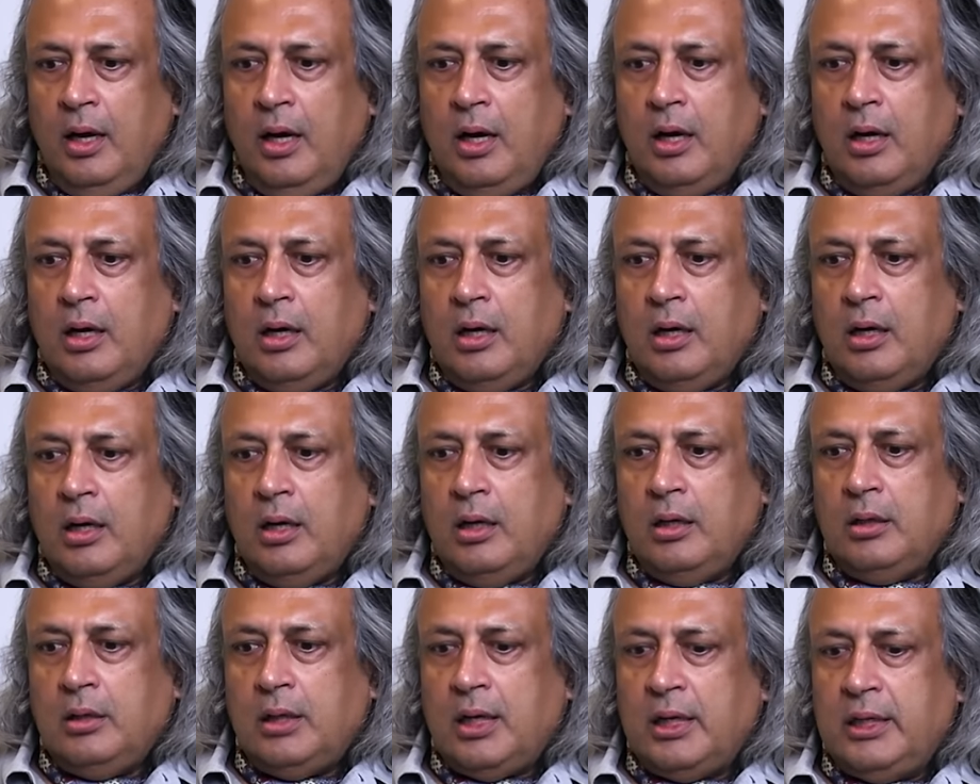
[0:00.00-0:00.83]

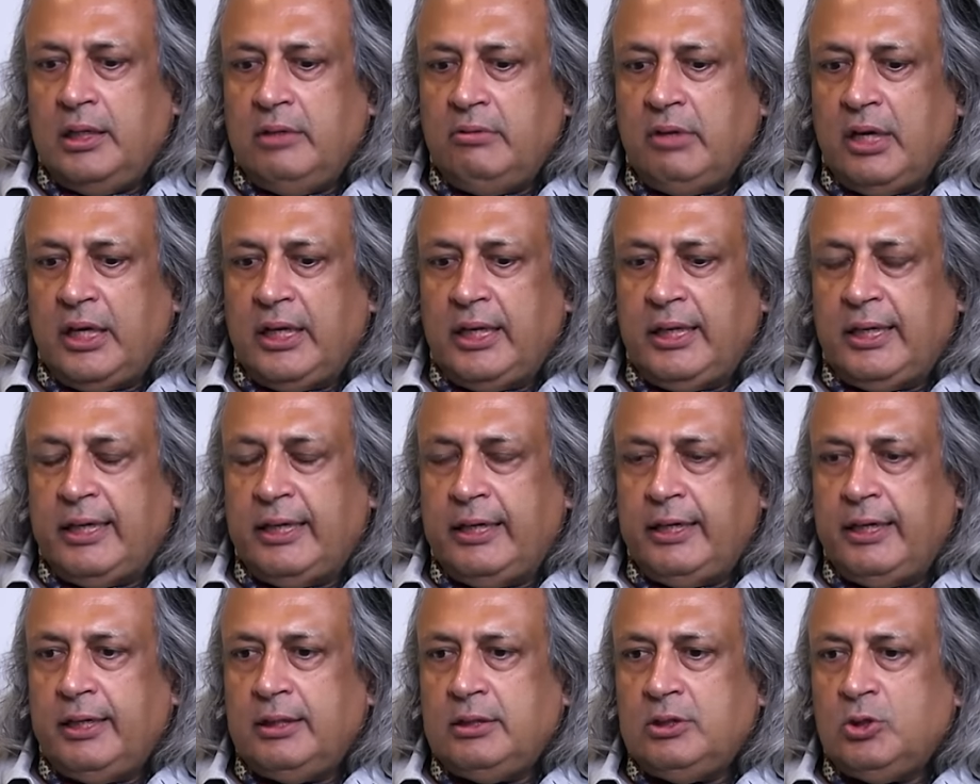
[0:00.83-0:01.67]
Undivided
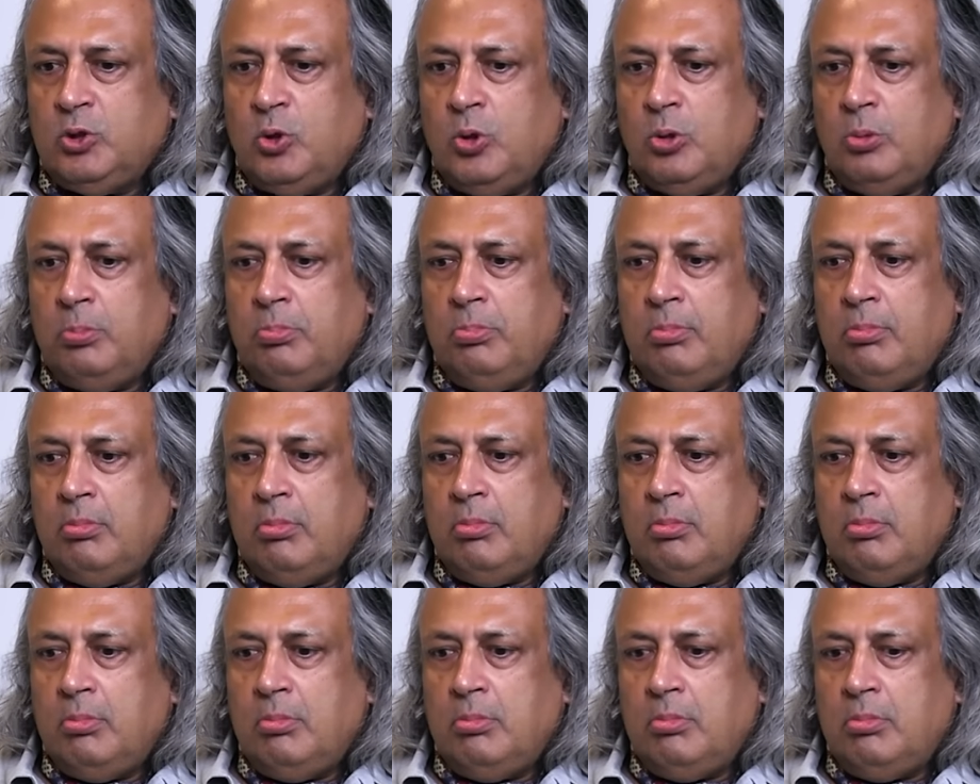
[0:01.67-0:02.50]
India. So
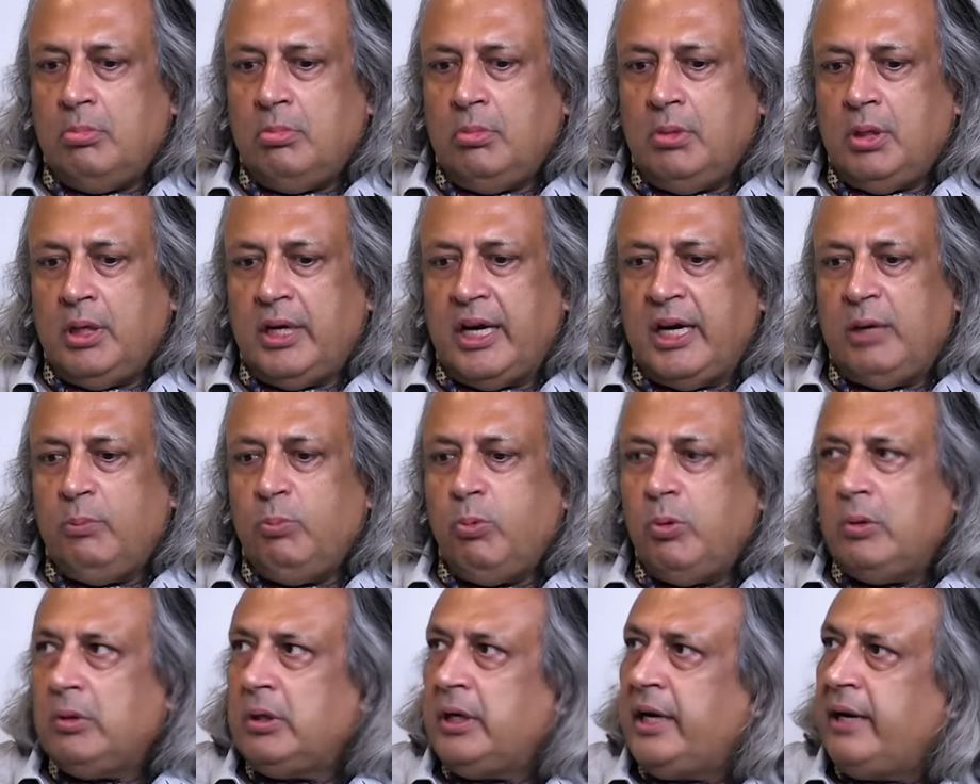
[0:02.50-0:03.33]

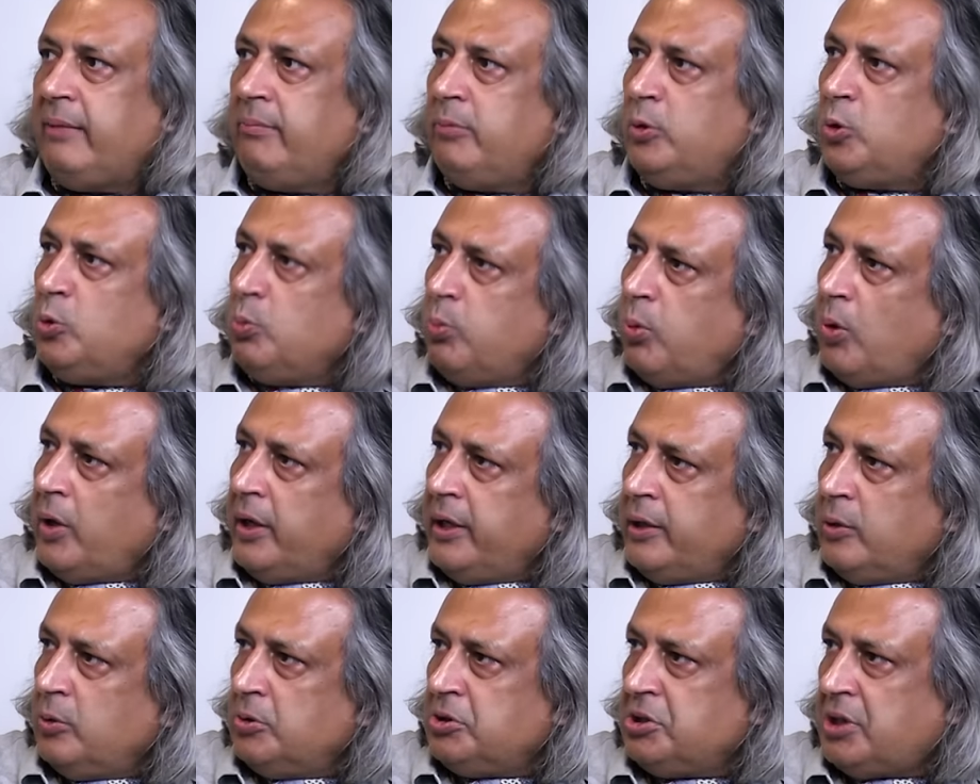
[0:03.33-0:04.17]
Great Game
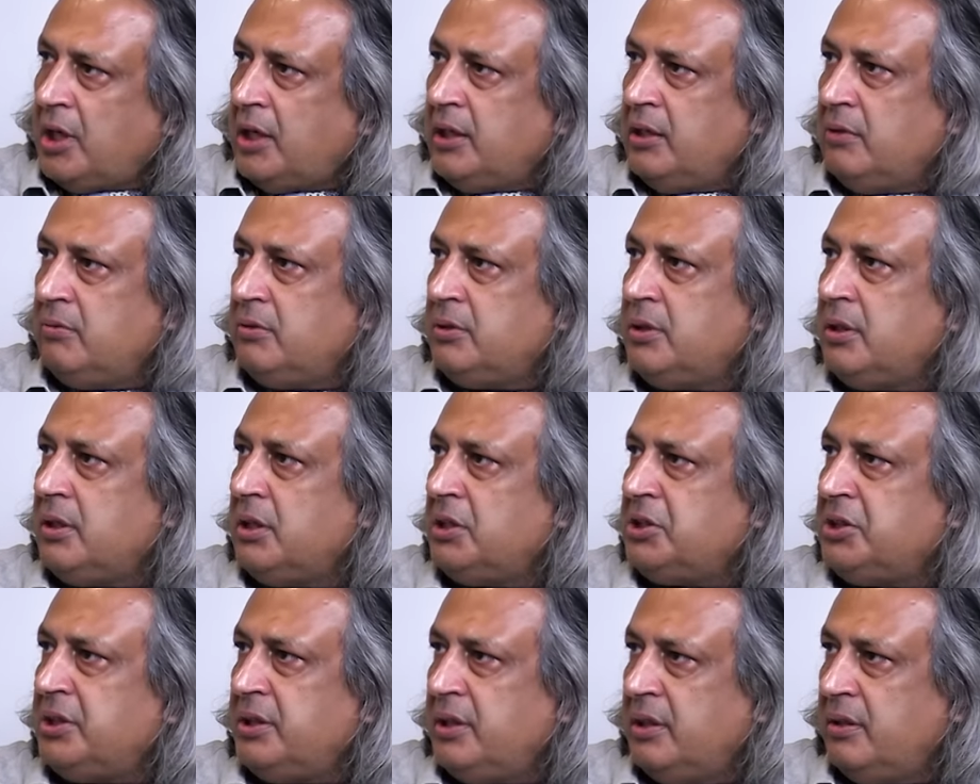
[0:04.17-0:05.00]
2.0 started with the
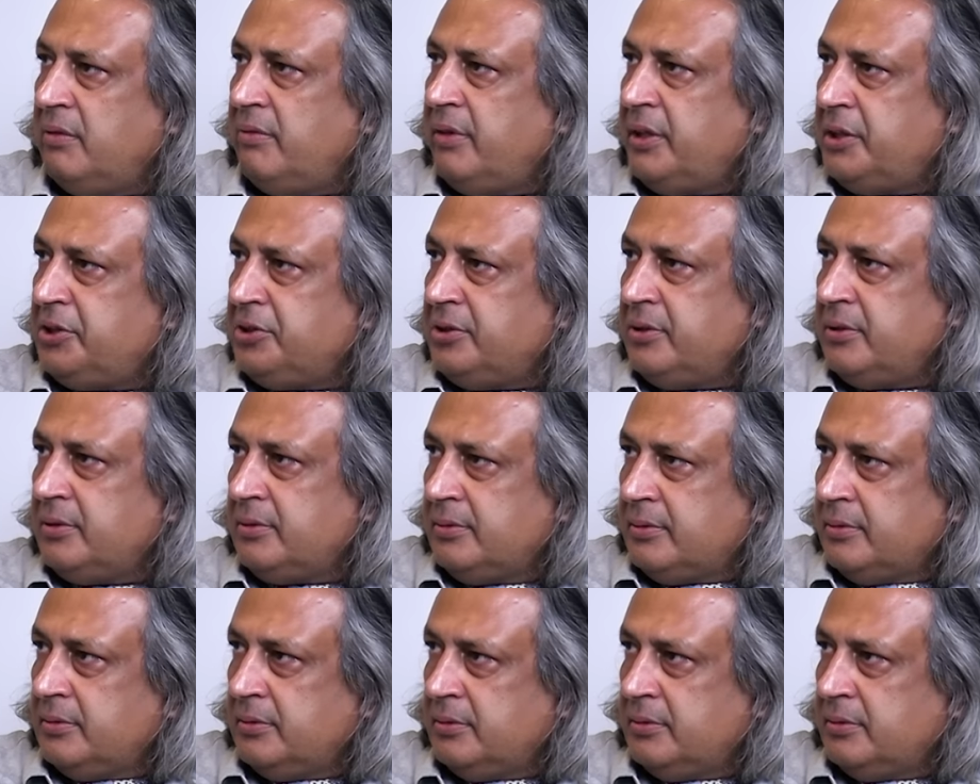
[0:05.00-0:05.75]
Russian invasion.